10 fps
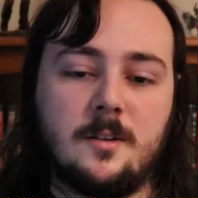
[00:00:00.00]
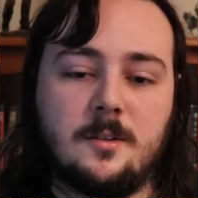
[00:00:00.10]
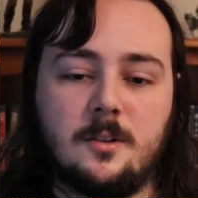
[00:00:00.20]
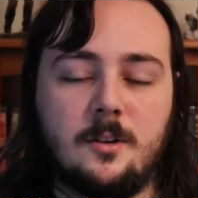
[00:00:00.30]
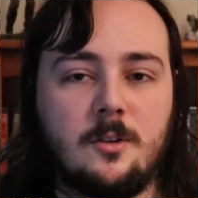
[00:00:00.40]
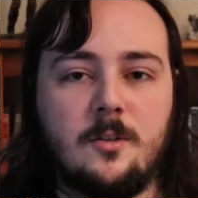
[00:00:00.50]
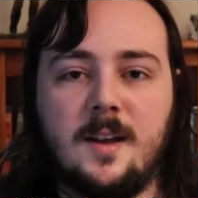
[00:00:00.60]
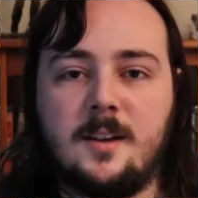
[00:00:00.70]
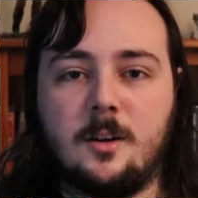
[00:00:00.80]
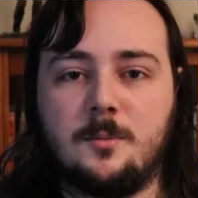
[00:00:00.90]
You know, you've got the
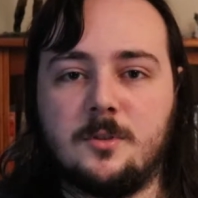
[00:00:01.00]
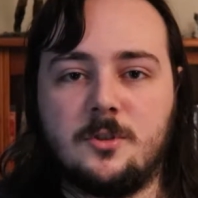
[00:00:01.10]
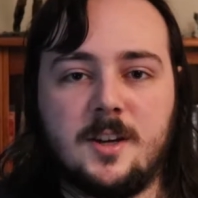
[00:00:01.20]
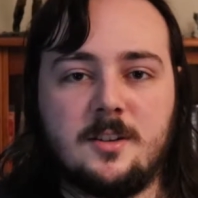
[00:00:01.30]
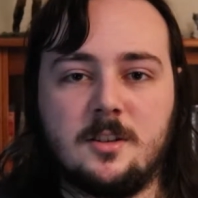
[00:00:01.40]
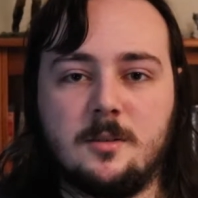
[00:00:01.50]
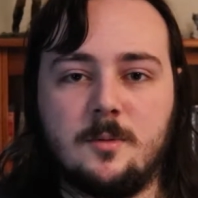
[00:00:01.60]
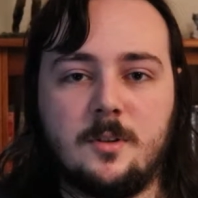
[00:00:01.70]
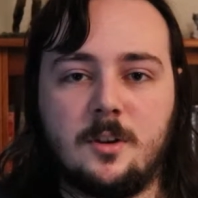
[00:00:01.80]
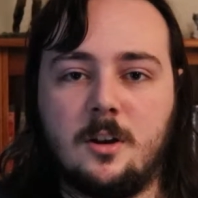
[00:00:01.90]
helicopter chasing them
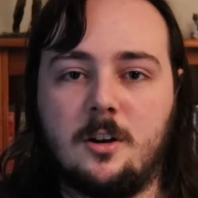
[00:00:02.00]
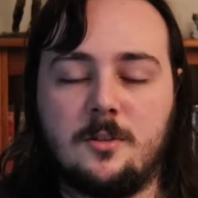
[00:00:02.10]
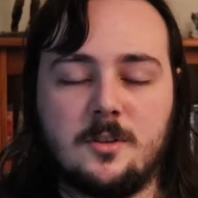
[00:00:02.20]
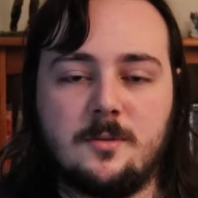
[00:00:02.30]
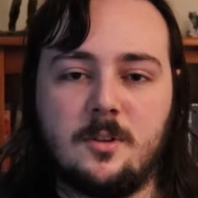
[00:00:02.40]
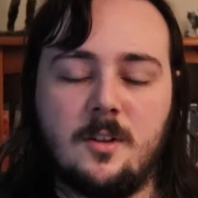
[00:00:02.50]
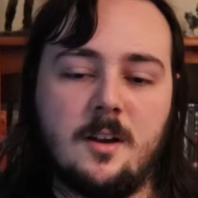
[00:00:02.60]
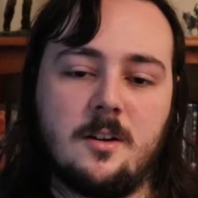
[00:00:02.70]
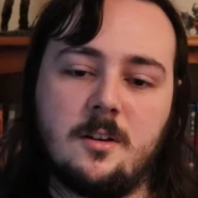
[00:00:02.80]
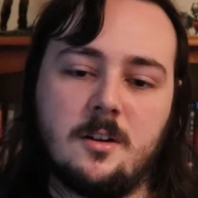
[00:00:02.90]
in the car and stuff like
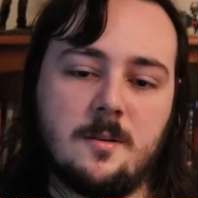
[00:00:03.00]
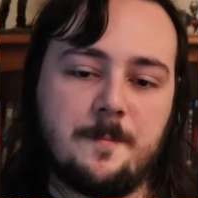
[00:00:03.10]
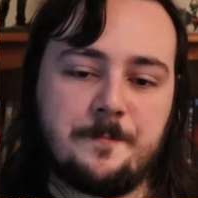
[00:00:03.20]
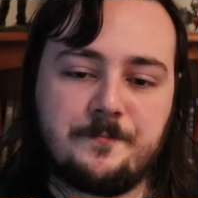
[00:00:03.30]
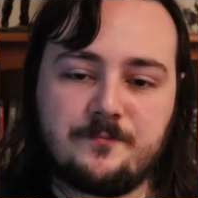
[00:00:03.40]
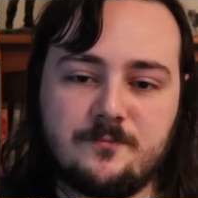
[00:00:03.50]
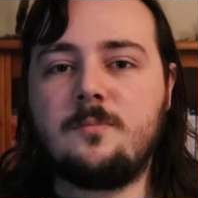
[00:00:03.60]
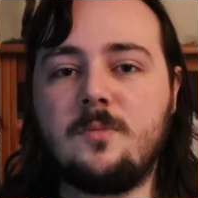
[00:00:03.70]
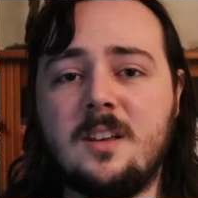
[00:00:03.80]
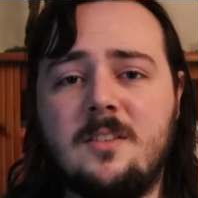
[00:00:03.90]
that.
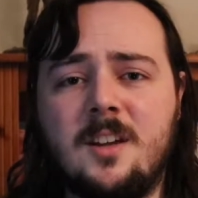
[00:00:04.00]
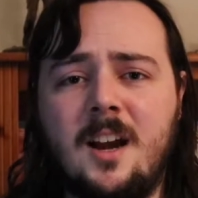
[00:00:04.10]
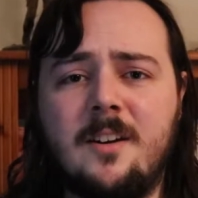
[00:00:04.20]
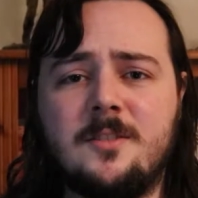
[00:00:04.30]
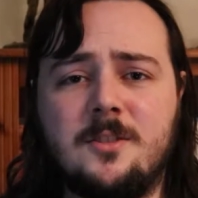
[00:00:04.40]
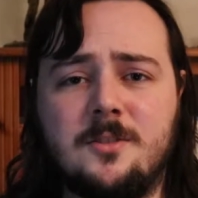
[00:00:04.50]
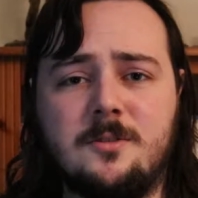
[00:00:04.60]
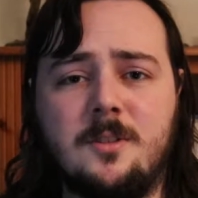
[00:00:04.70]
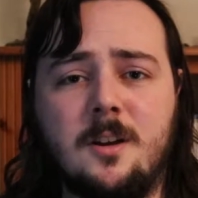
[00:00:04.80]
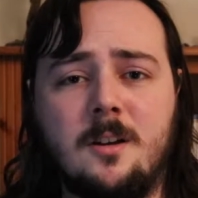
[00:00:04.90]
And the characters
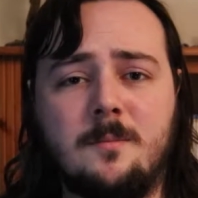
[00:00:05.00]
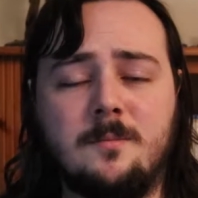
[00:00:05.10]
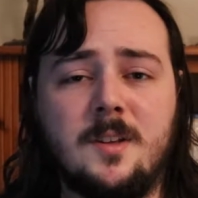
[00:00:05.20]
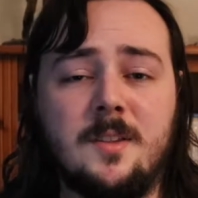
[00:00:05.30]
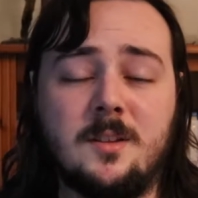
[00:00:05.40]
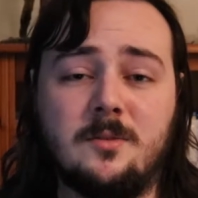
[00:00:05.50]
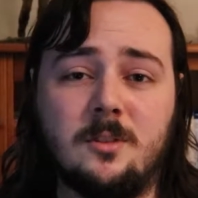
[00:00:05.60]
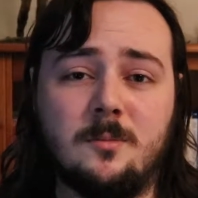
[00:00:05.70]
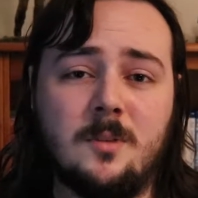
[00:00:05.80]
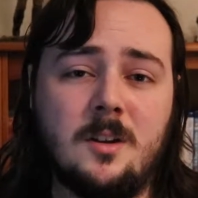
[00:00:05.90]
in this
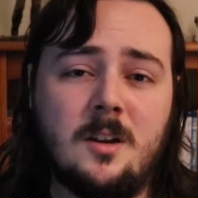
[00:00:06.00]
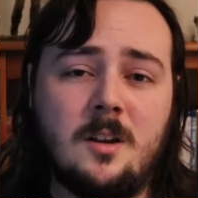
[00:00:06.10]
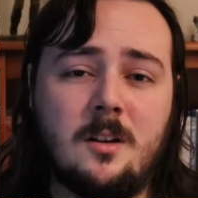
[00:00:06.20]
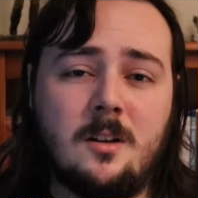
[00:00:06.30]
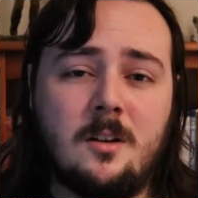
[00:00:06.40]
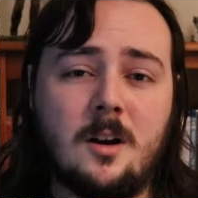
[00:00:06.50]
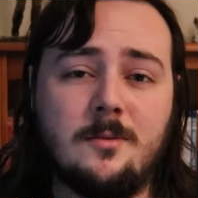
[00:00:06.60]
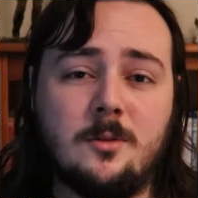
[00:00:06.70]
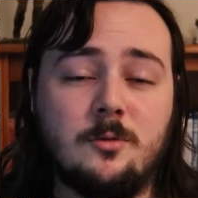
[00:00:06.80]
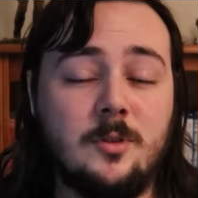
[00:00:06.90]
film, I
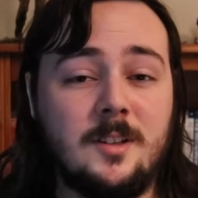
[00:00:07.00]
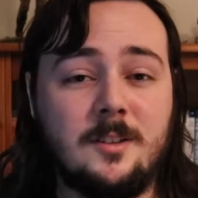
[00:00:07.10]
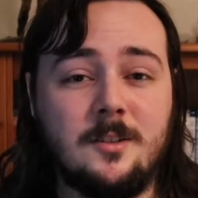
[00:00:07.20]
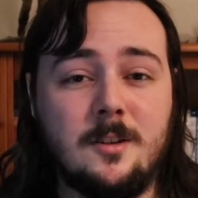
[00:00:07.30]
thought were really good